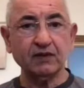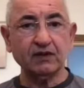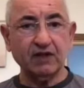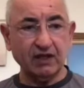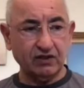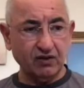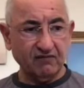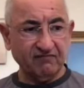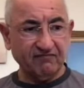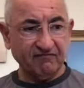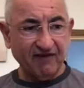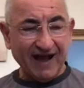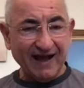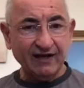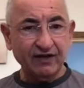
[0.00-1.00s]
That you
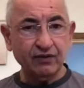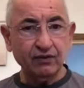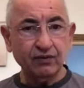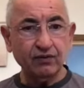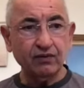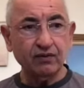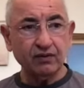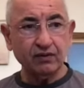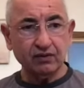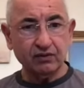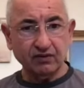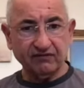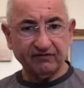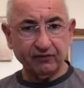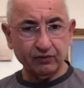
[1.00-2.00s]
value
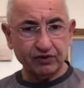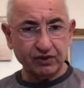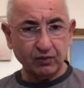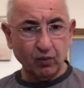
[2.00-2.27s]
your future